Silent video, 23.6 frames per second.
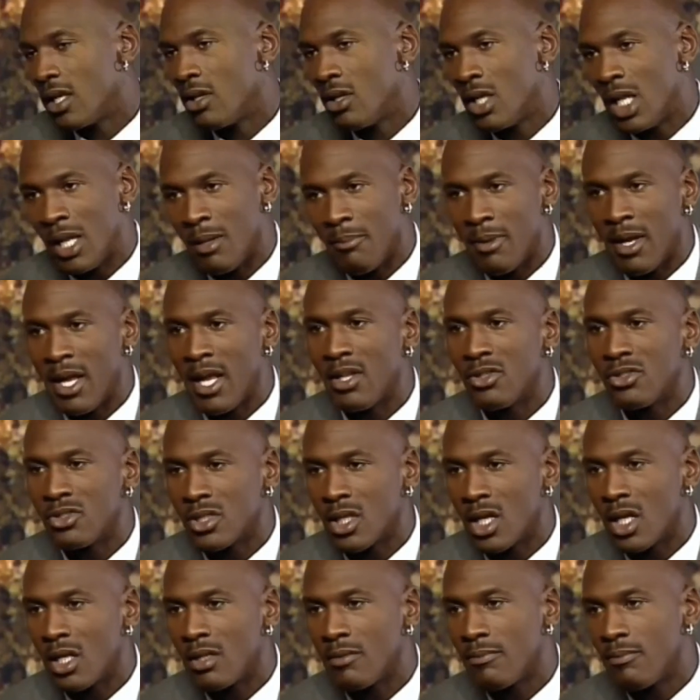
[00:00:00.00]
and a bad
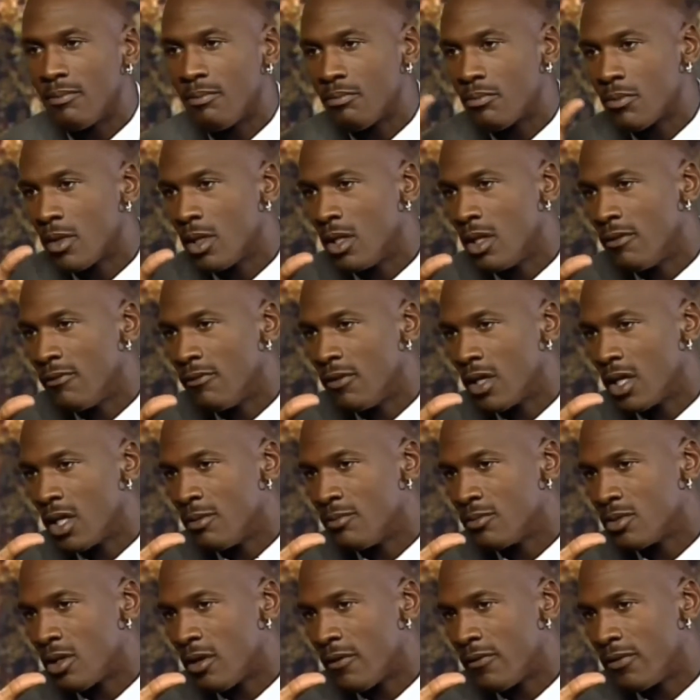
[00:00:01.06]
shot. If it
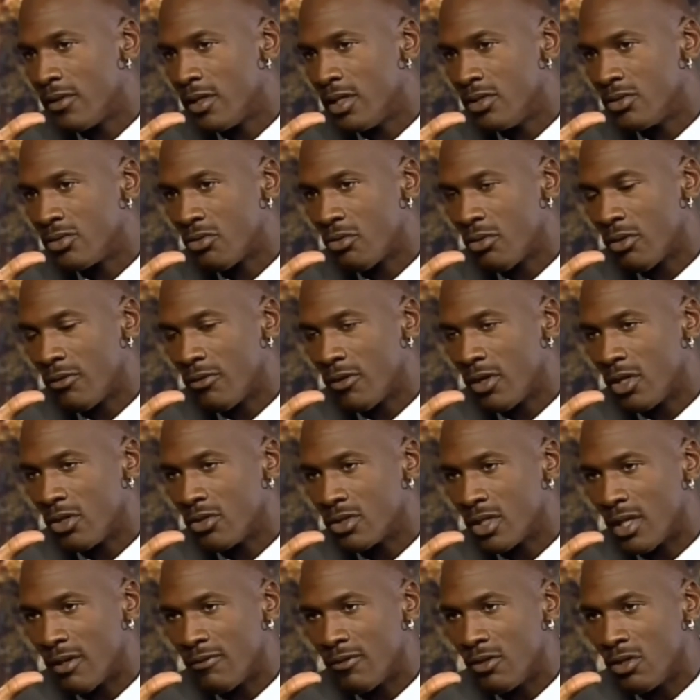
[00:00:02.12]
comes off these three fingers,
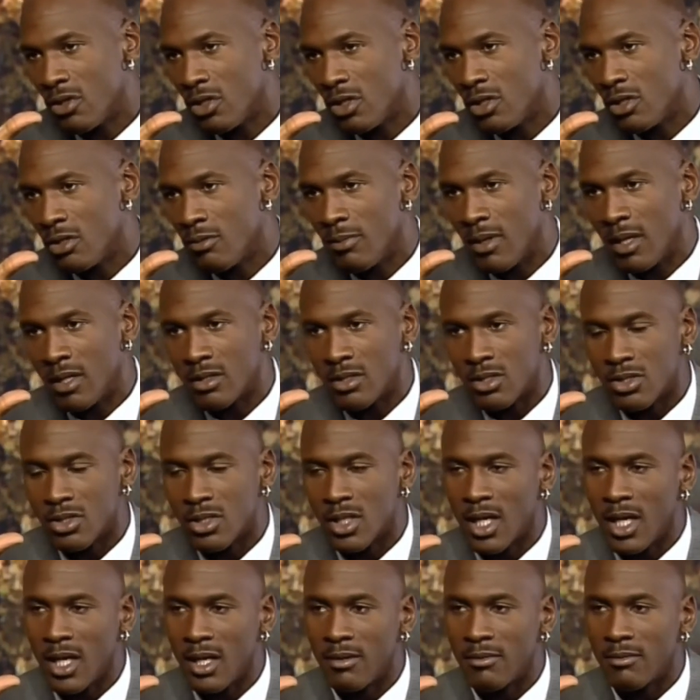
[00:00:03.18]
I feel good about the
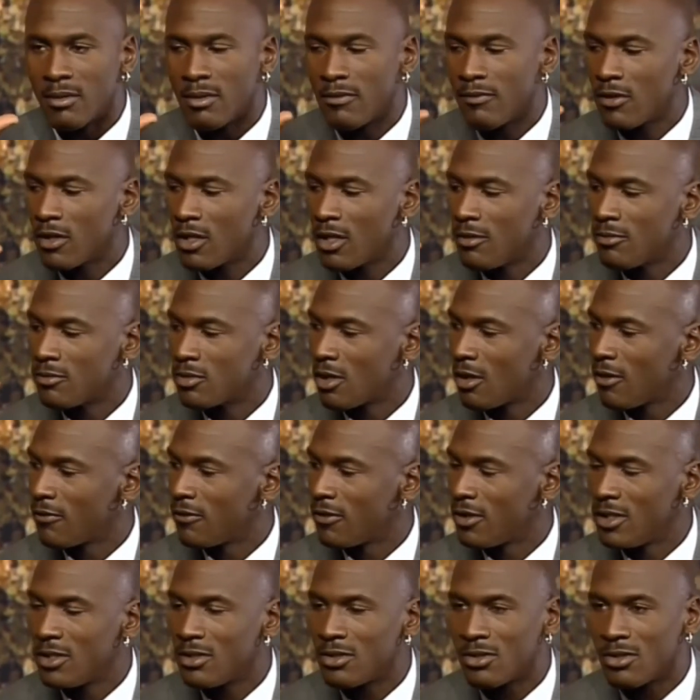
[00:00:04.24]
shot. If it comes off
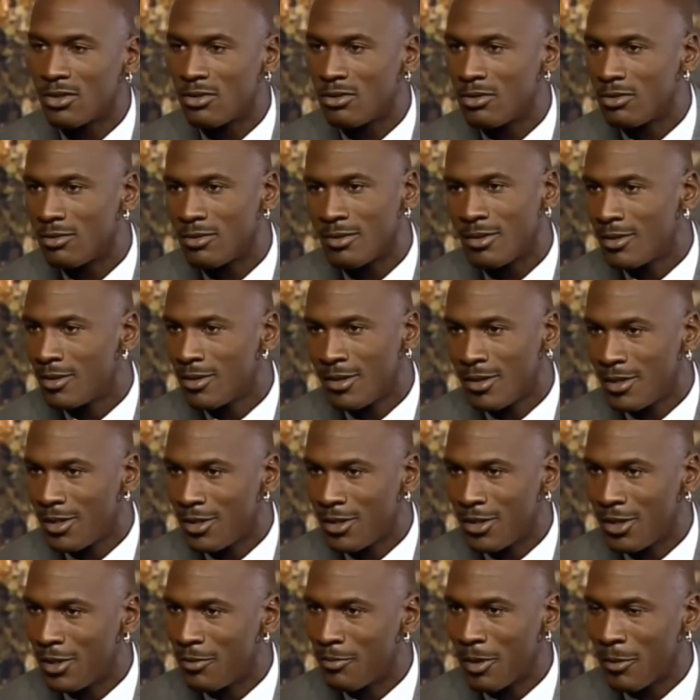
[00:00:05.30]
these two,
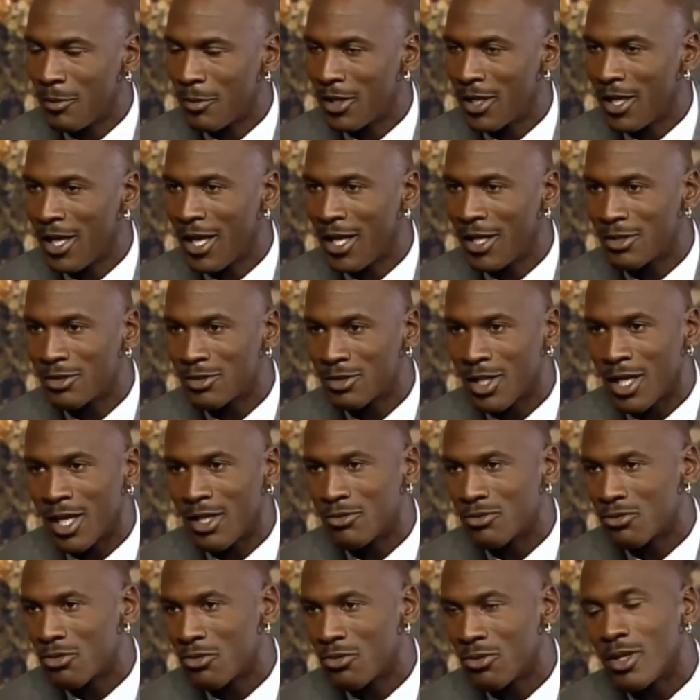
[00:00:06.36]
then my mechanics got
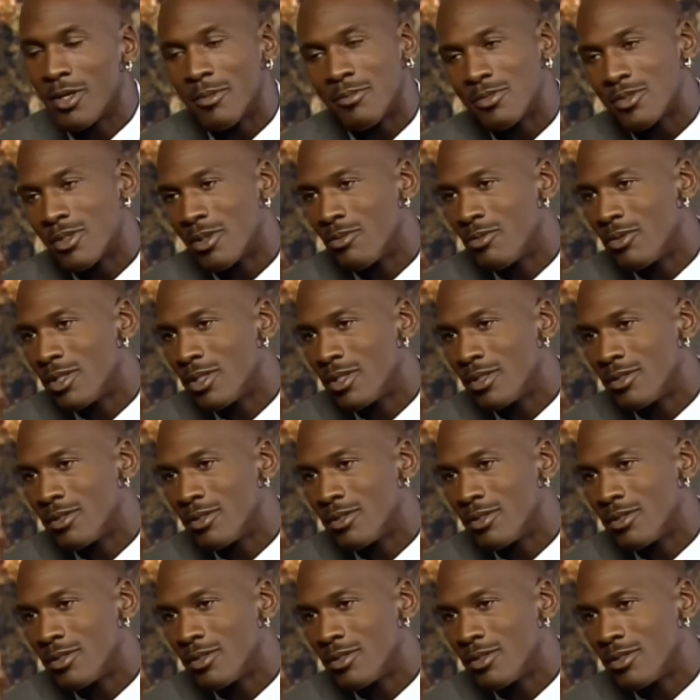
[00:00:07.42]
screwed up somewhere.